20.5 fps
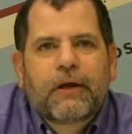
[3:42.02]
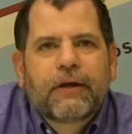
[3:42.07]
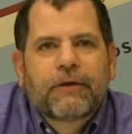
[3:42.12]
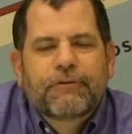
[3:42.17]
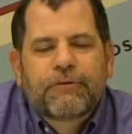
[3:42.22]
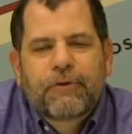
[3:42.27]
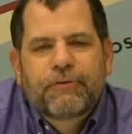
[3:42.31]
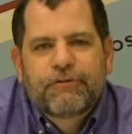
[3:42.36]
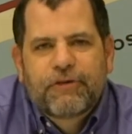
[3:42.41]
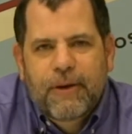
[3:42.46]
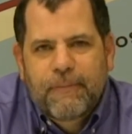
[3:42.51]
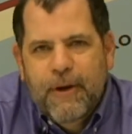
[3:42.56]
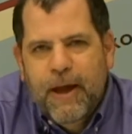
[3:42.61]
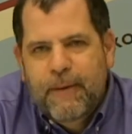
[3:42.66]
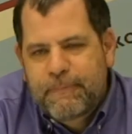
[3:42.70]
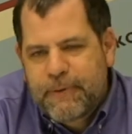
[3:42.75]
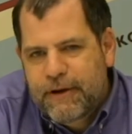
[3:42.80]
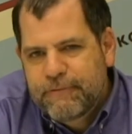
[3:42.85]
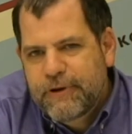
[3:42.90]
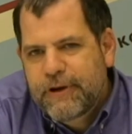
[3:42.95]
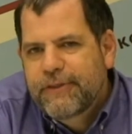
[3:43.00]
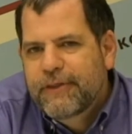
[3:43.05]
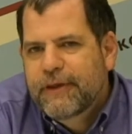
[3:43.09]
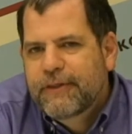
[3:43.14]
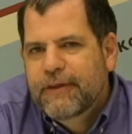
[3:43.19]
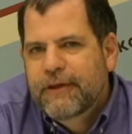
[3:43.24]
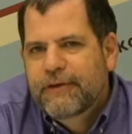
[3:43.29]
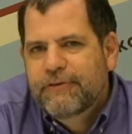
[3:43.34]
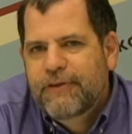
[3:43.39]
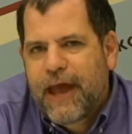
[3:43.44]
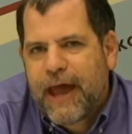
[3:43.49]
So sum up everything
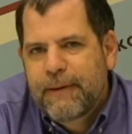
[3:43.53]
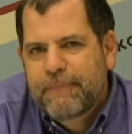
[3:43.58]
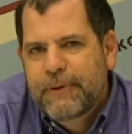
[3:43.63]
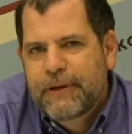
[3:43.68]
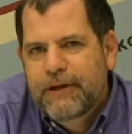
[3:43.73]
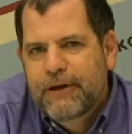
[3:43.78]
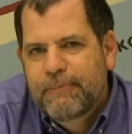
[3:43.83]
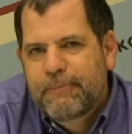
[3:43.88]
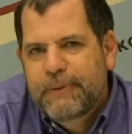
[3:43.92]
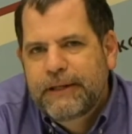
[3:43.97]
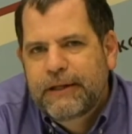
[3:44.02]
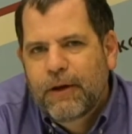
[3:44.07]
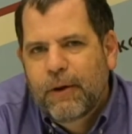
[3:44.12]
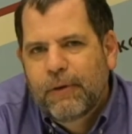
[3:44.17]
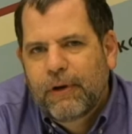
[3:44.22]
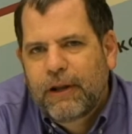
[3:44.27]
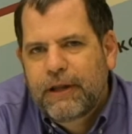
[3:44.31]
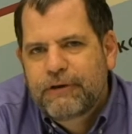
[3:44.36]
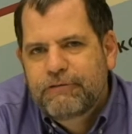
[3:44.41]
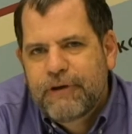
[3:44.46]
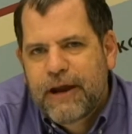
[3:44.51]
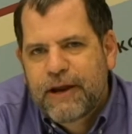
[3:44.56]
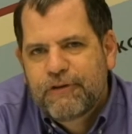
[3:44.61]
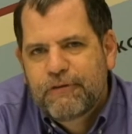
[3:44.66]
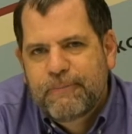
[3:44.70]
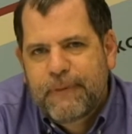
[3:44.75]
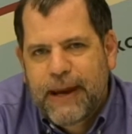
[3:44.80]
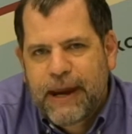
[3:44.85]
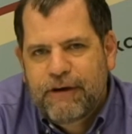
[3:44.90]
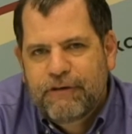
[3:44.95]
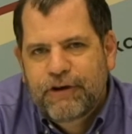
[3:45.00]
that's happened, be totally
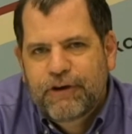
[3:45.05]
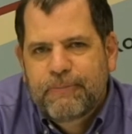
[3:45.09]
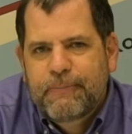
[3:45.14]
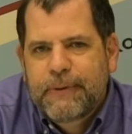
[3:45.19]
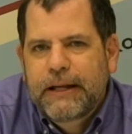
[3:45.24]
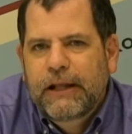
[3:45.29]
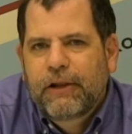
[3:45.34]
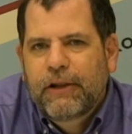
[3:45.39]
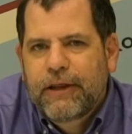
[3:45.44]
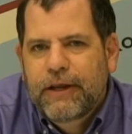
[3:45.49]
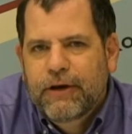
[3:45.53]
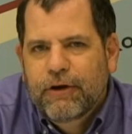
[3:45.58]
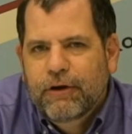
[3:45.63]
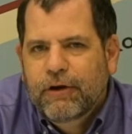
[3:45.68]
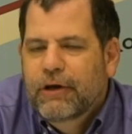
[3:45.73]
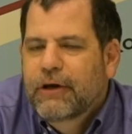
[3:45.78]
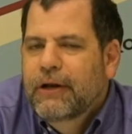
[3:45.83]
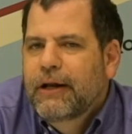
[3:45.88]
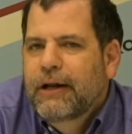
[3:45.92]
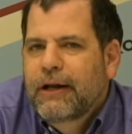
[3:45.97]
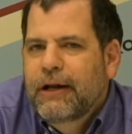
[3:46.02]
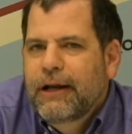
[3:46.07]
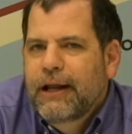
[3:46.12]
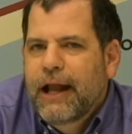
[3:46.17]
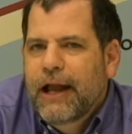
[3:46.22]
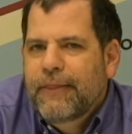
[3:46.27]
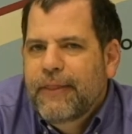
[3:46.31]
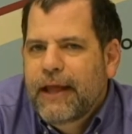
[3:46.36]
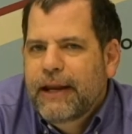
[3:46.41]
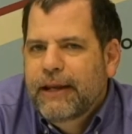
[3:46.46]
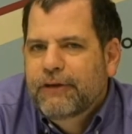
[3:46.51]
transparent, be clear,
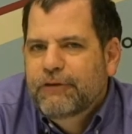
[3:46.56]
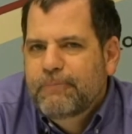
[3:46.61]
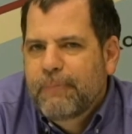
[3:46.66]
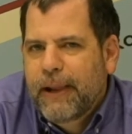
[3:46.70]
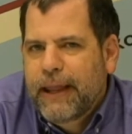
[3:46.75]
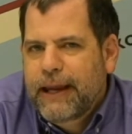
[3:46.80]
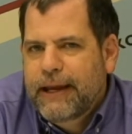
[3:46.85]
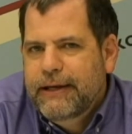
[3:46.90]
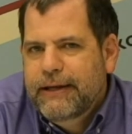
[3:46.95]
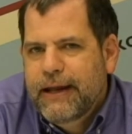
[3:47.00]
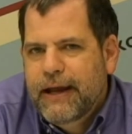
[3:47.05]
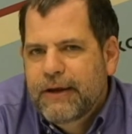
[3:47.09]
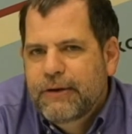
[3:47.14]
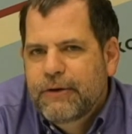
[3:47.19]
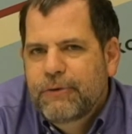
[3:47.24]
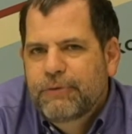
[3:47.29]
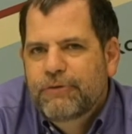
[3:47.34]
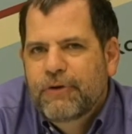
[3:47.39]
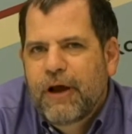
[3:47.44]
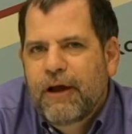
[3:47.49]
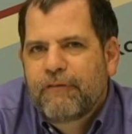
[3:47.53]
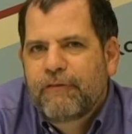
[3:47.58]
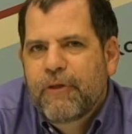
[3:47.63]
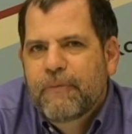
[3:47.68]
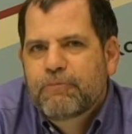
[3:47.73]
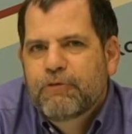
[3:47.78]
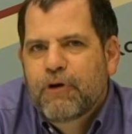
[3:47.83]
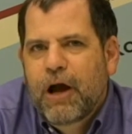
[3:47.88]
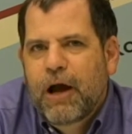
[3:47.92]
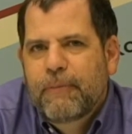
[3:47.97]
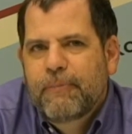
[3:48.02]
and then explain how you solved the
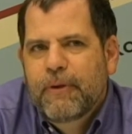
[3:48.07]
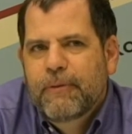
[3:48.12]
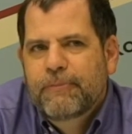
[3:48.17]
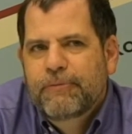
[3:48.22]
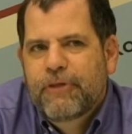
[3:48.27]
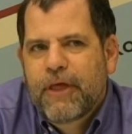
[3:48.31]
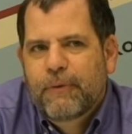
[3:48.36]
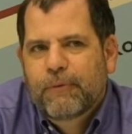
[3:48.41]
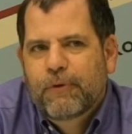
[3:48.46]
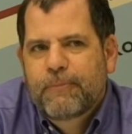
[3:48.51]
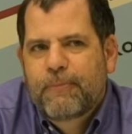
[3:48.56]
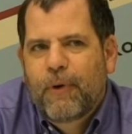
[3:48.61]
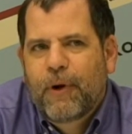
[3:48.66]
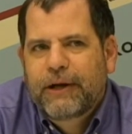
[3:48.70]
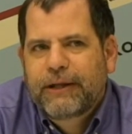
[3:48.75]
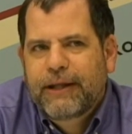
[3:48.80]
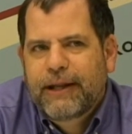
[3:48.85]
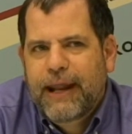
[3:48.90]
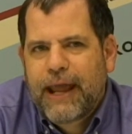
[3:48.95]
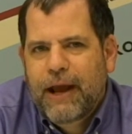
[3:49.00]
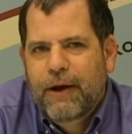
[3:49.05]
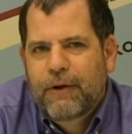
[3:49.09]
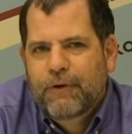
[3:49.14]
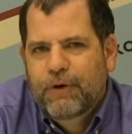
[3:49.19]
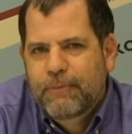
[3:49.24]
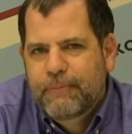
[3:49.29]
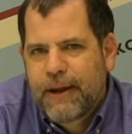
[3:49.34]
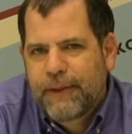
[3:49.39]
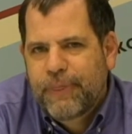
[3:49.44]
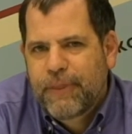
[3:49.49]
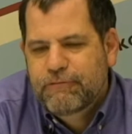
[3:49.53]
problems that were pointed out
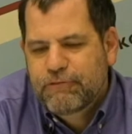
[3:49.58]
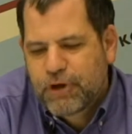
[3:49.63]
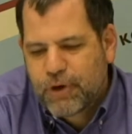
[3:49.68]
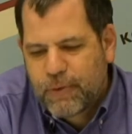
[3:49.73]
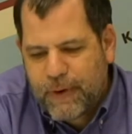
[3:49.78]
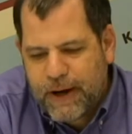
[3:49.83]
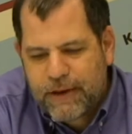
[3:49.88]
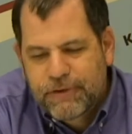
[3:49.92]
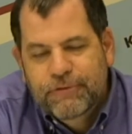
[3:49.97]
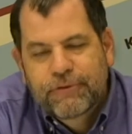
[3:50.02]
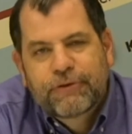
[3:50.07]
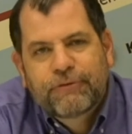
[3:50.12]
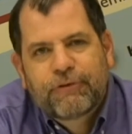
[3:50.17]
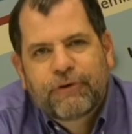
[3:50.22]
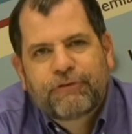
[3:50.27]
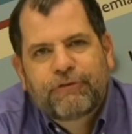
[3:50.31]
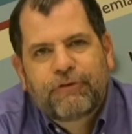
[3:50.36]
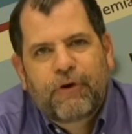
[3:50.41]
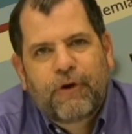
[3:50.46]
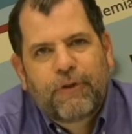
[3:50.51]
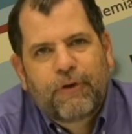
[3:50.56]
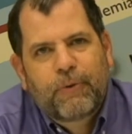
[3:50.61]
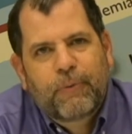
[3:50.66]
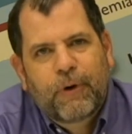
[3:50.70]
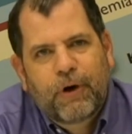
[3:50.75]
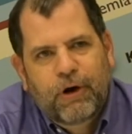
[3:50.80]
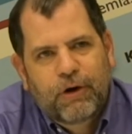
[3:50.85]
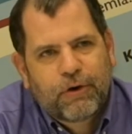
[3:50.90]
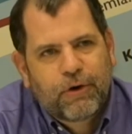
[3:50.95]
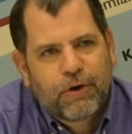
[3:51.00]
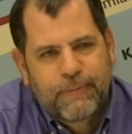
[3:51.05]
or met the requests for further
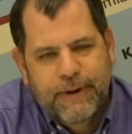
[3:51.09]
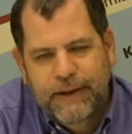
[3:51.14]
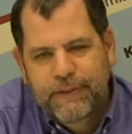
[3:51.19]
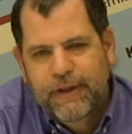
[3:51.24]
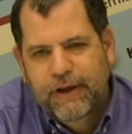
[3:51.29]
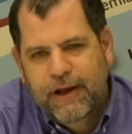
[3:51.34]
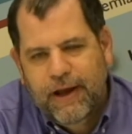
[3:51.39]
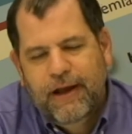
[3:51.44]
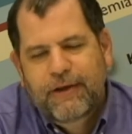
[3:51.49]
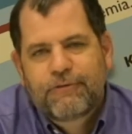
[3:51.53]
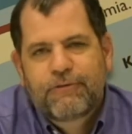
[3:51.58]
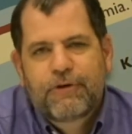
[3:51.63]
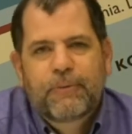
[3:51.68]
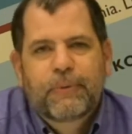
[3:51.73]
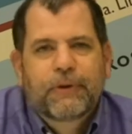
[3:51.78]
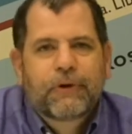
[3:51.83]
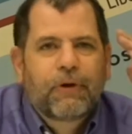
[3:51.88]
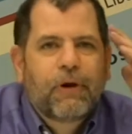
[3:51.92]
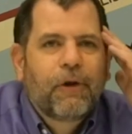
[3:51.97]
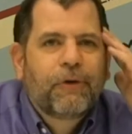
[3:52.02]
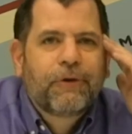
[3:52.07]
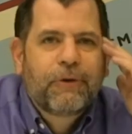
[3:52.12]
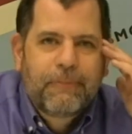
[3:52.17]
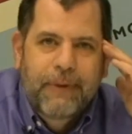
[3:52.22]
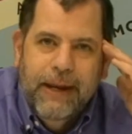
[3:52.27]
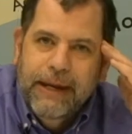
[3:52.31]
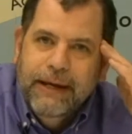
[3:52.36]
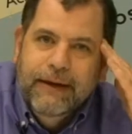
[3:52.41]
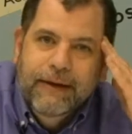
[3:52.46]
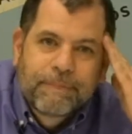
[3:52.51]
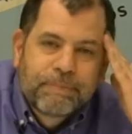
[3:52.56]
work or made the cuts you were told to
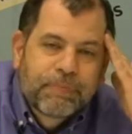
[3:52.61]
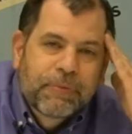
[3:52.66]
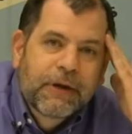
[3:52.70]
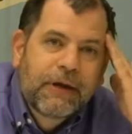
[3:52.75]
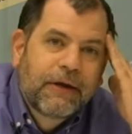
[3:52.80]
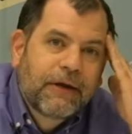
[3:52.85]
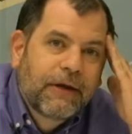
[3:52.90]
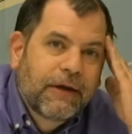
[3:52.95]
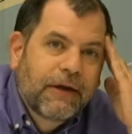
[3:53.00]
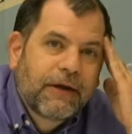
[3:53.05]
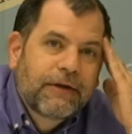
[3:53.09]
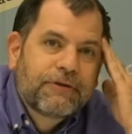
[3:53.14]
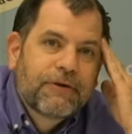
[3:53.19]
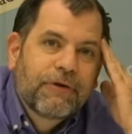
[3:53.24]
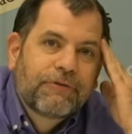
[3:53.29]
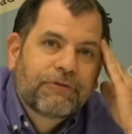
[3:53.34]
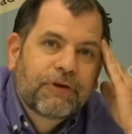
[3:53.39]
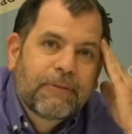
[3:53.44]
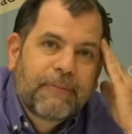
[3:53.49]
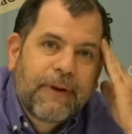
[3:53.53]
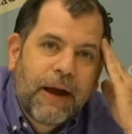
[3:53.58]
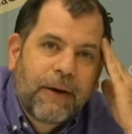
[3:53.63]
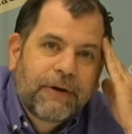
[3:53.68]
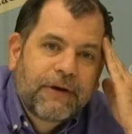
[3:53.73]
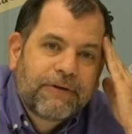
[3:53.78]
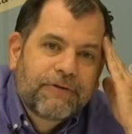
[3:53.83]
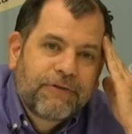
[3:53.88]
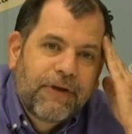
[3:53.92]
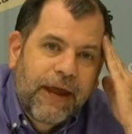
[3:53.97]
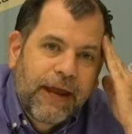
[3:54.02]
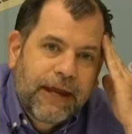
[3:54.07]
make. Just come out
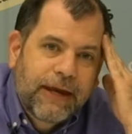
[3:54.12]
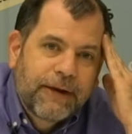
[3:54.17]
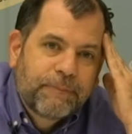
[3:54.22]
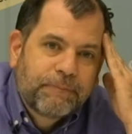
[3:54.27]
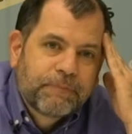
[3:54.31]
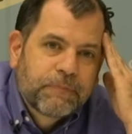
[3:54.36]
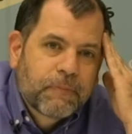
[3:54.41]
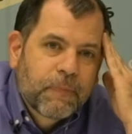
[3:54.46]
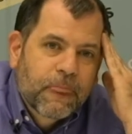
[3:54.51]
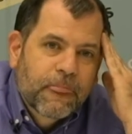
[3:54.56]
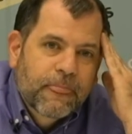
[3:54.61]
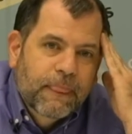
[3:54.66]
and say it.